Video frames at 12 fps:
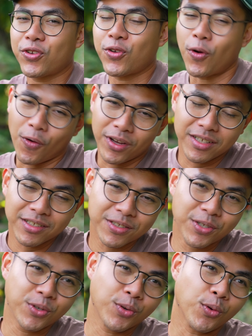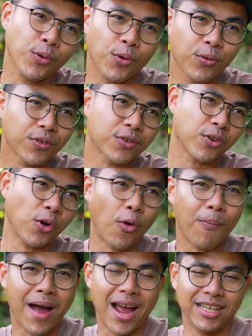going to grow
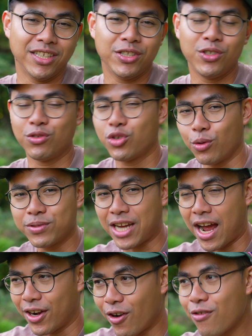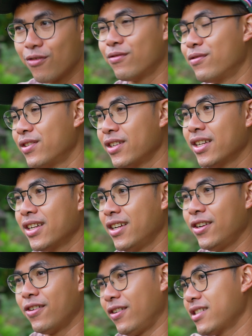my YouTube channel,
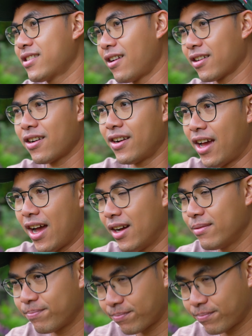you know, it's not gonna